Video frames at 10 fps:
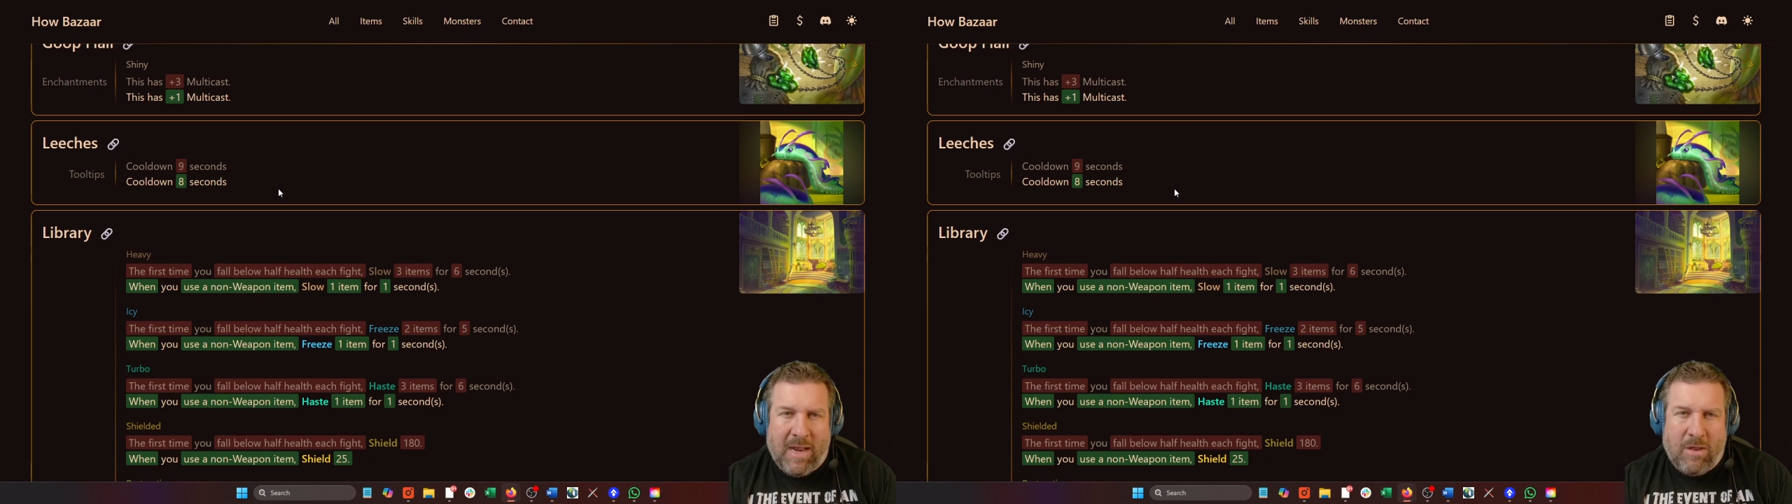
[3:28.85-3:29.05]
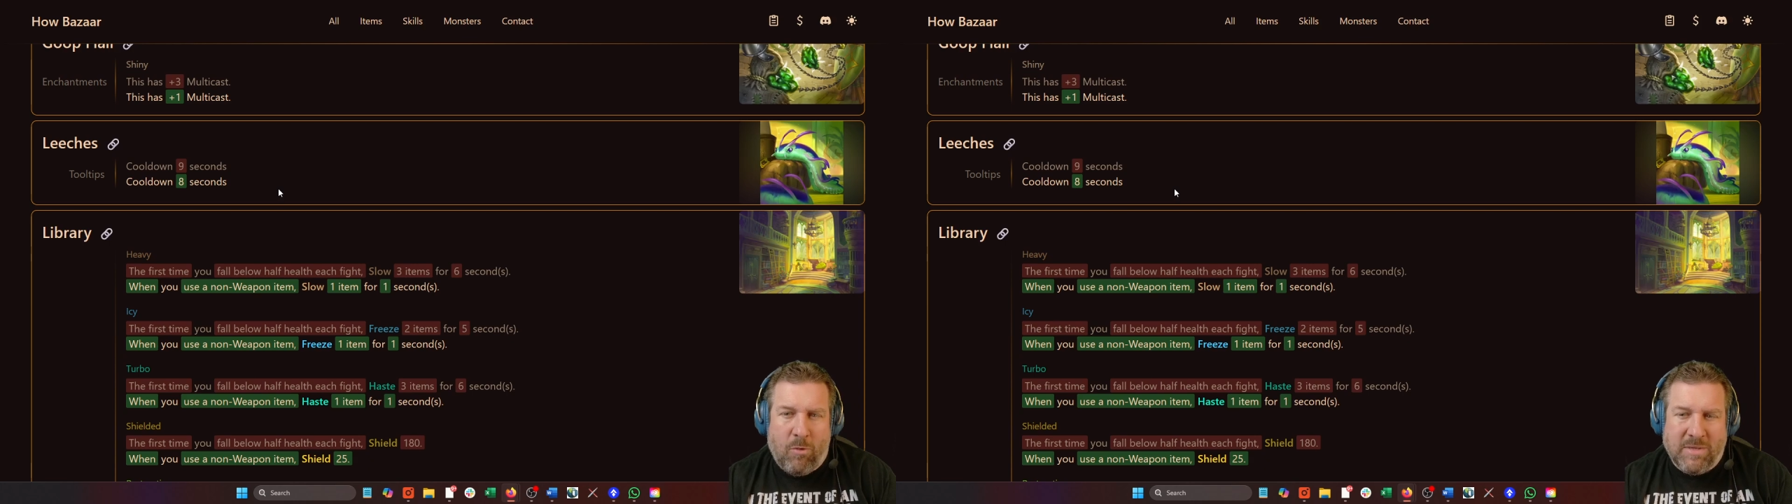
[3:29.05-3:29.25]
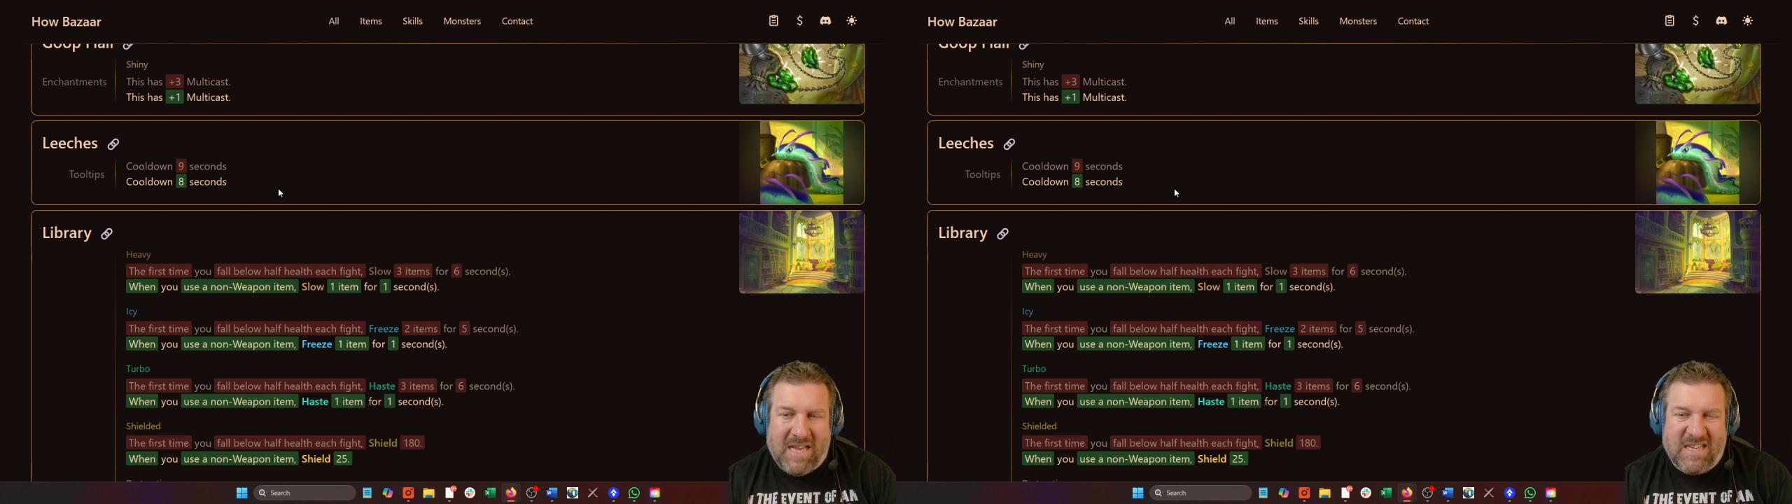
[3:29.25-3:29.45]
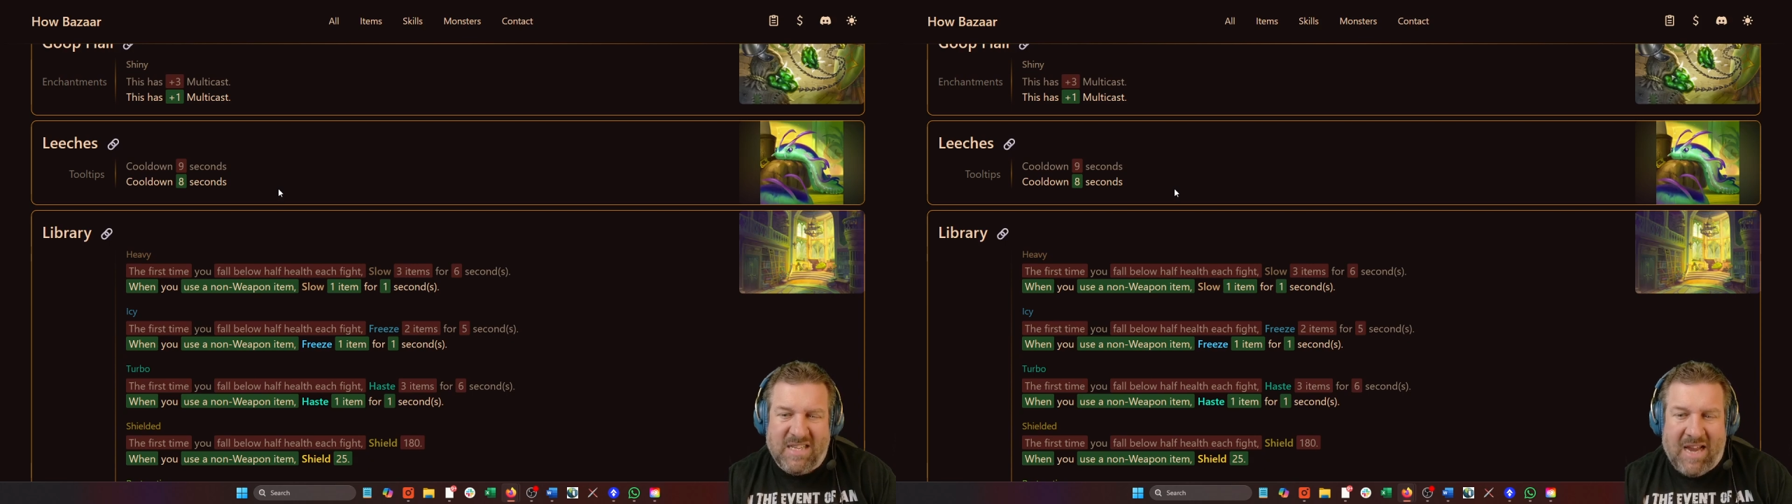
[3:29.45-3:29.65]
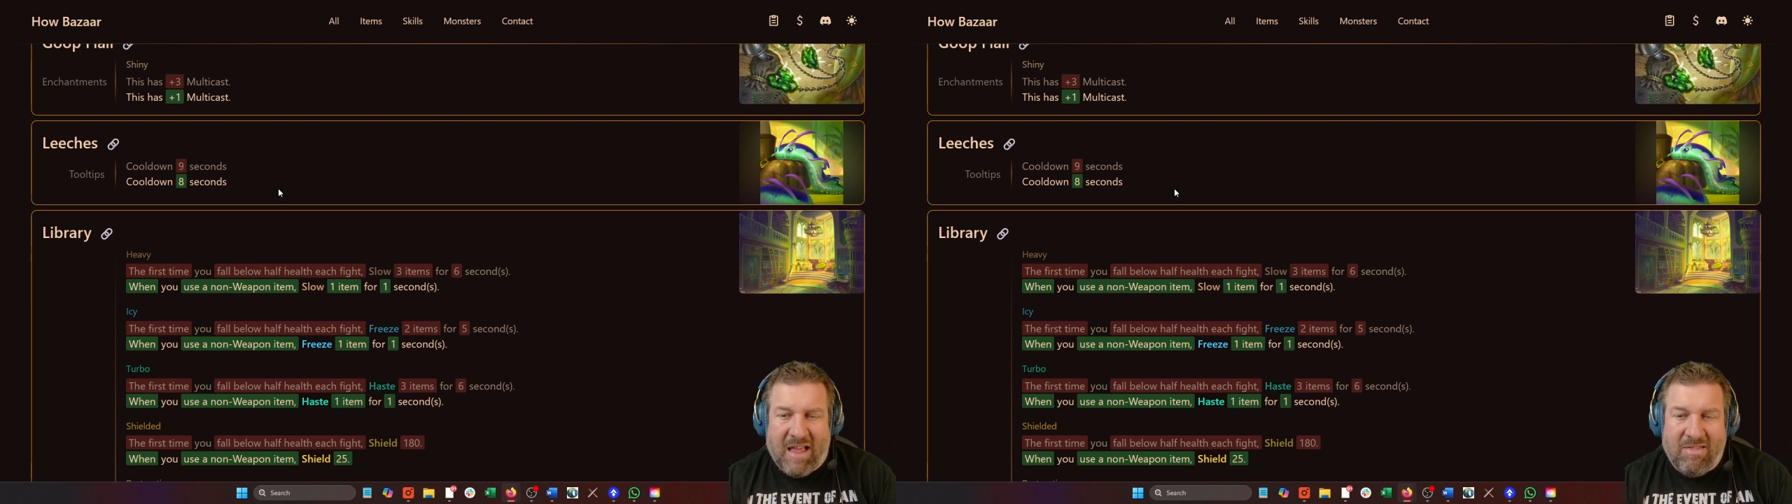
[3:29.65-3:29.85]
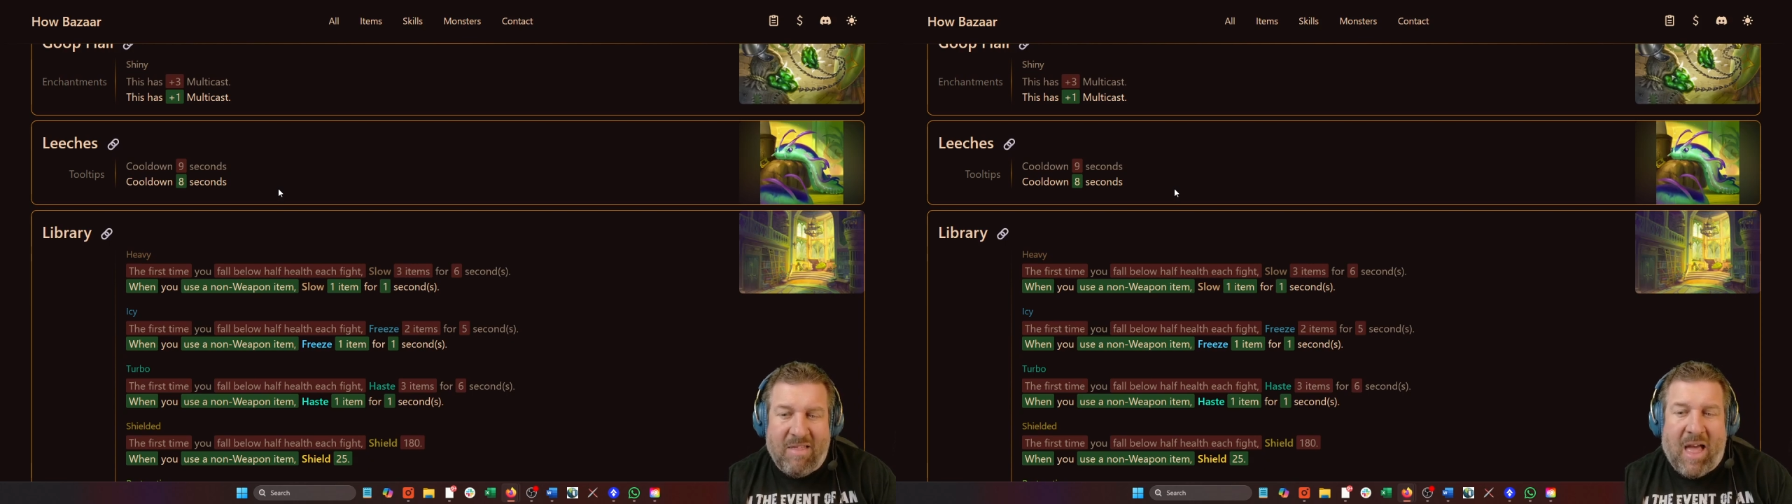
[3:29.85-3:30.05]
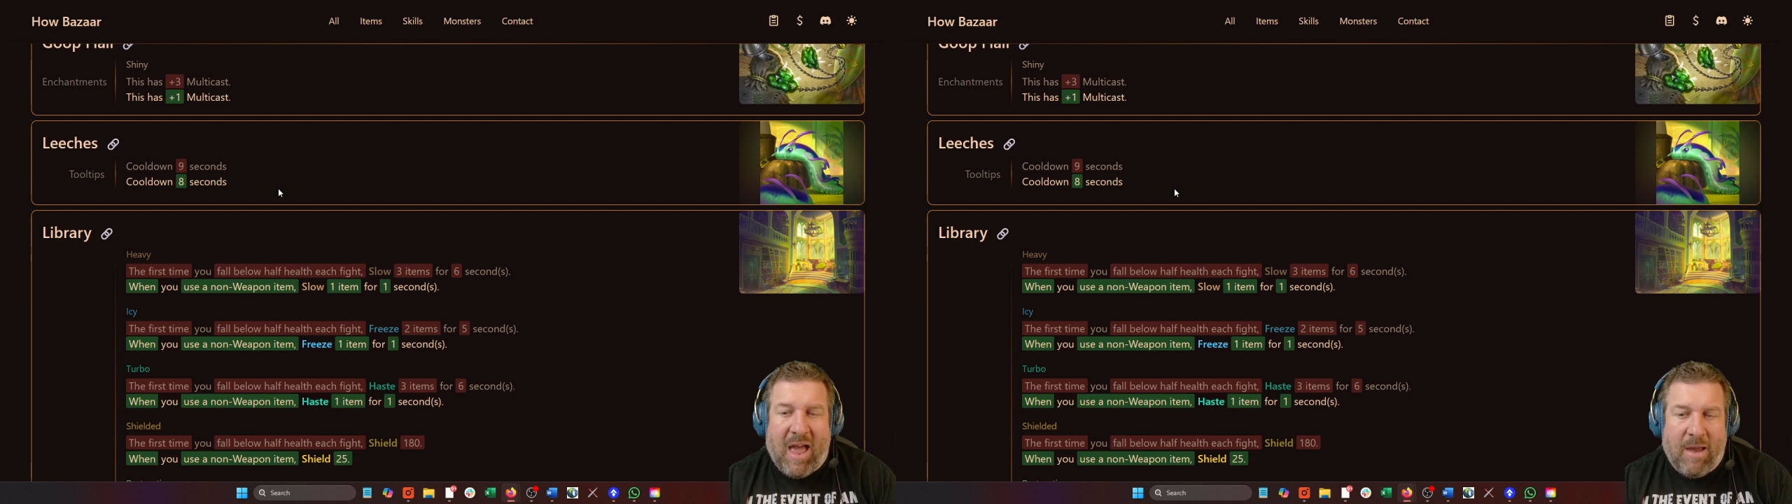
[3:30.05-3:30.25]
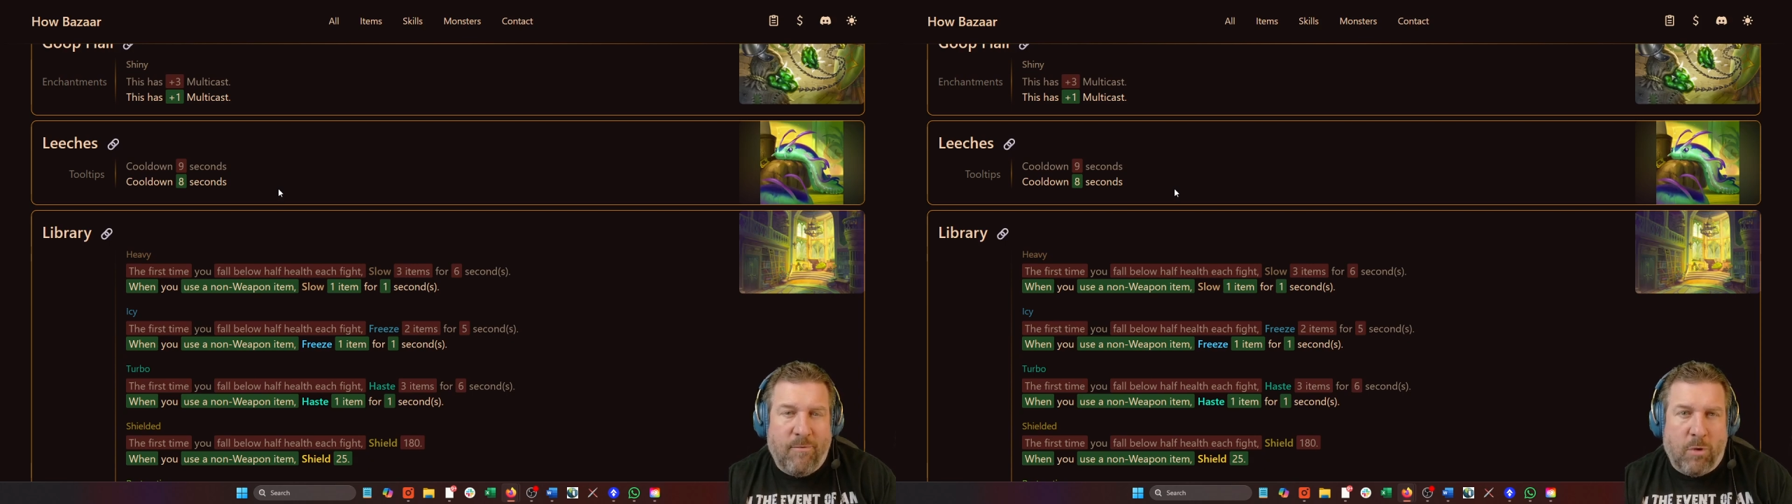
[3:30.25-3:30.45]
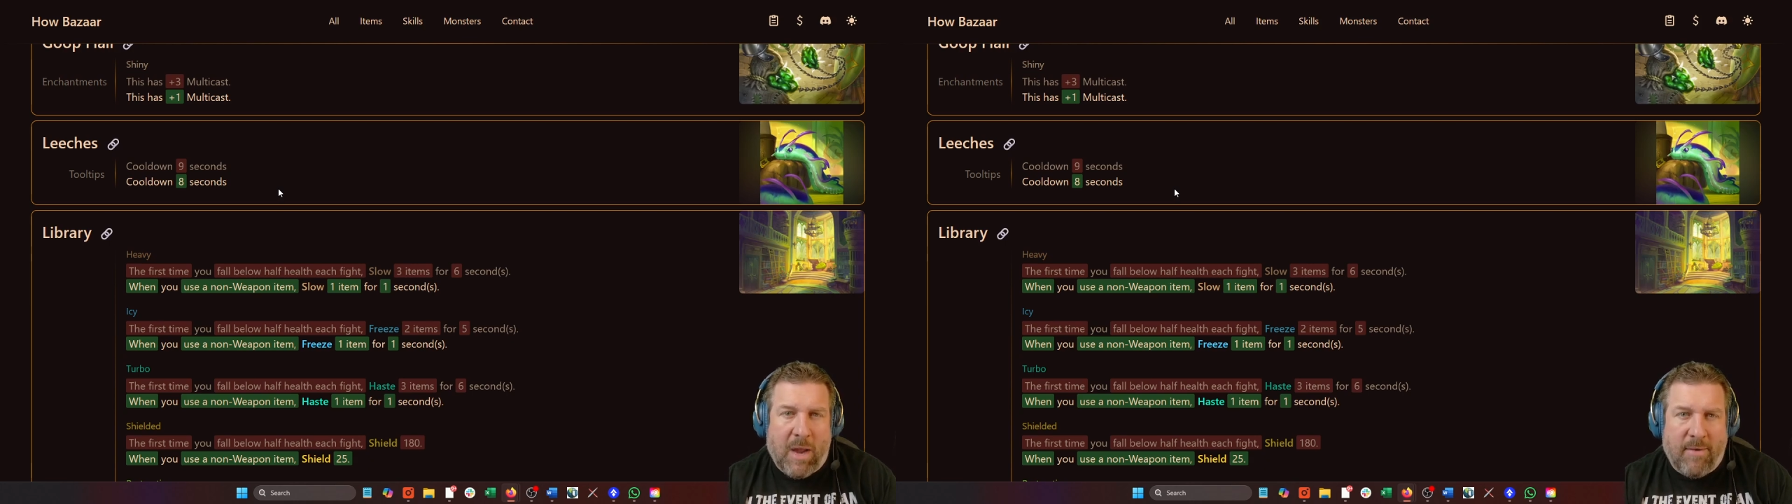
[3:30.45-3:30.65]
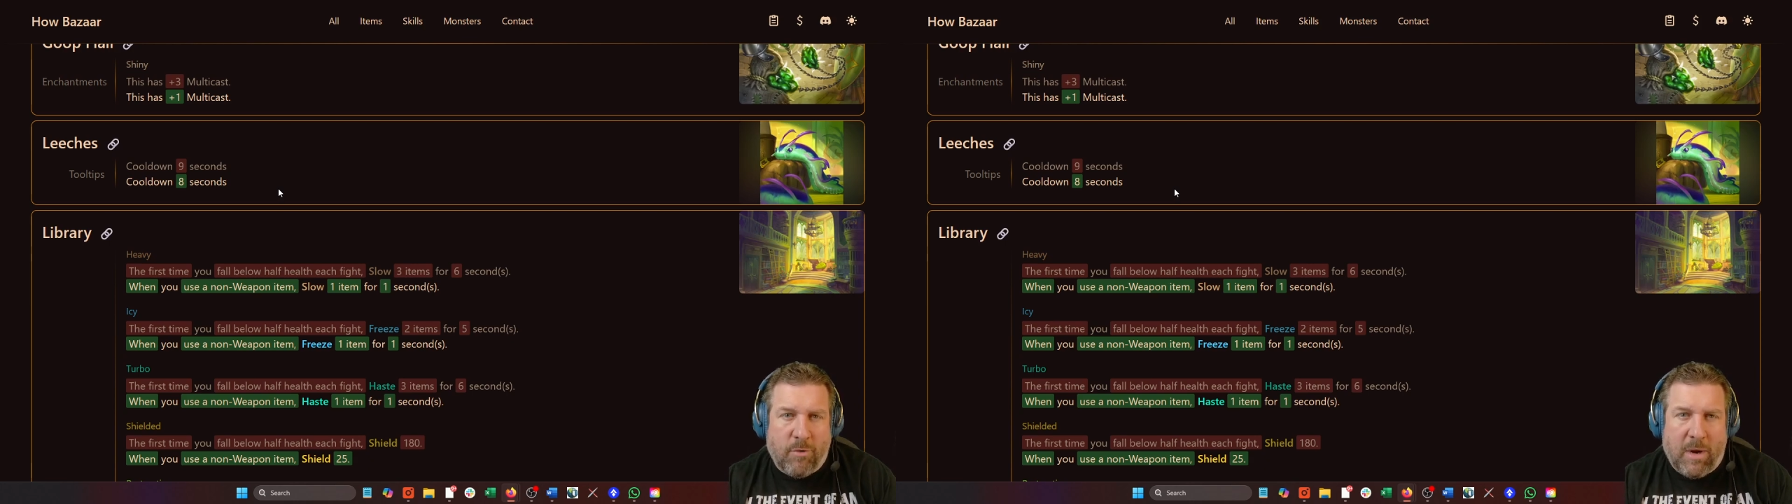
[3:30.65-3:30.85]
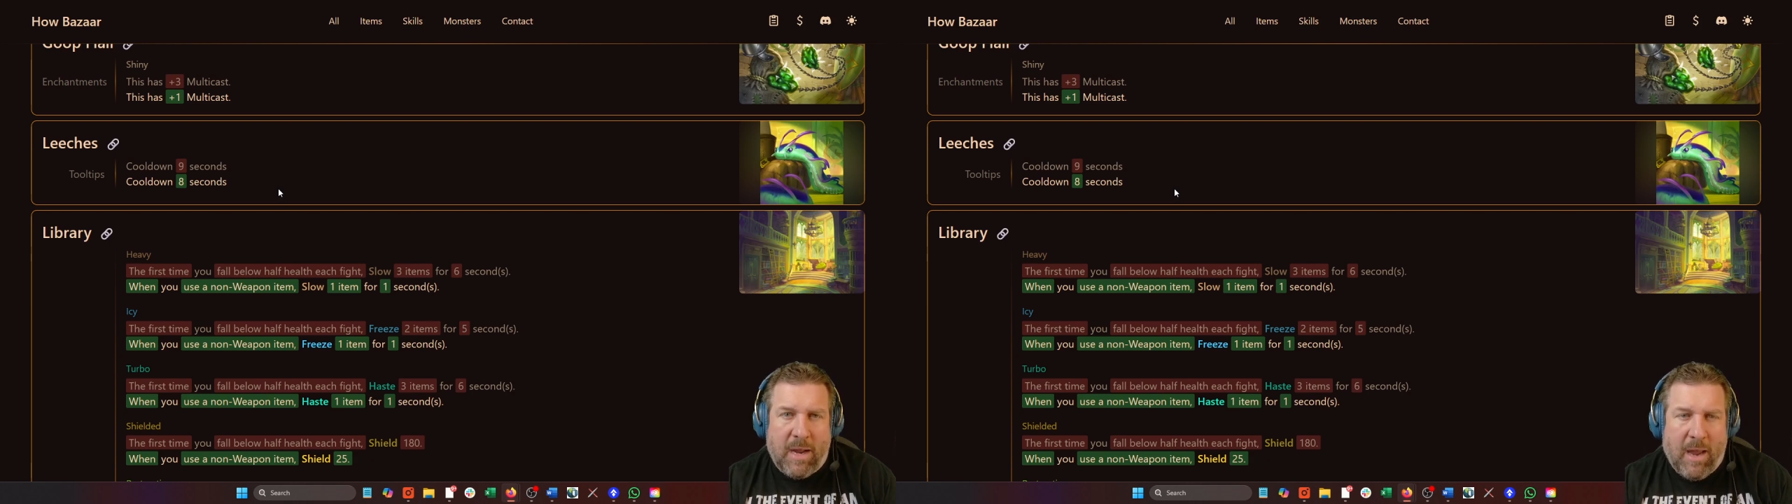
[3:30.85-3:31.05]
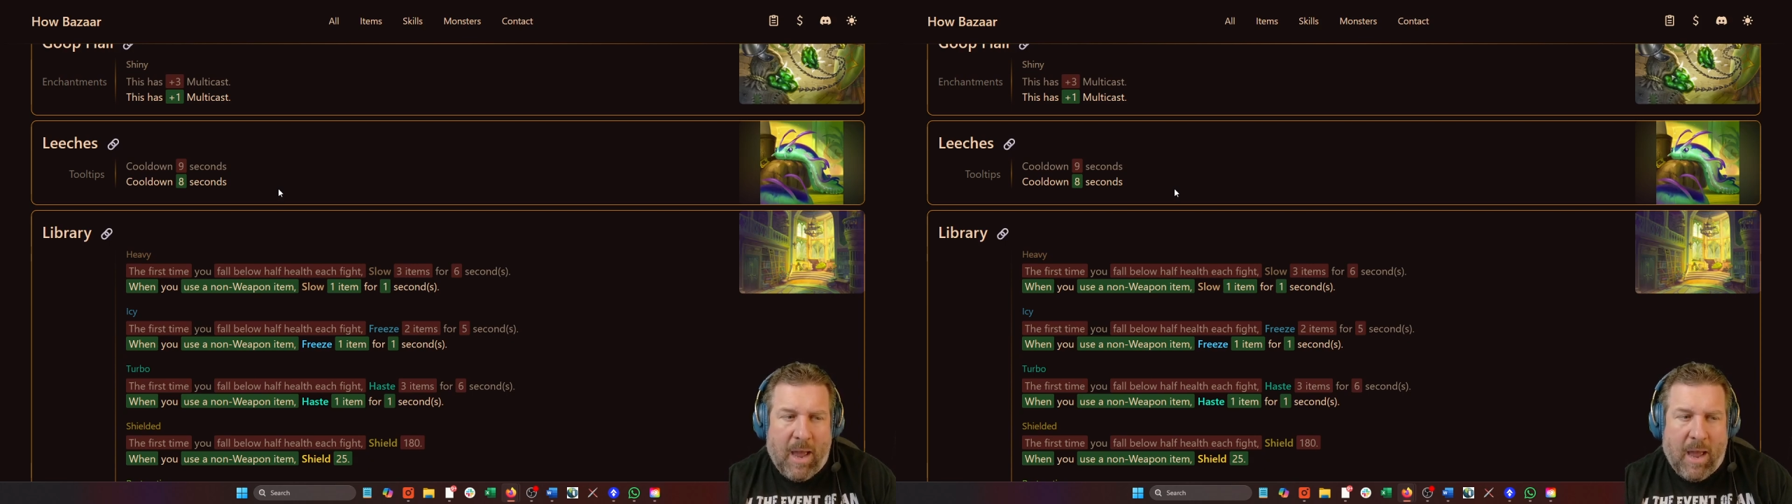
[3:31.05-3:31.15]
day 2 is actually a lot of recovery.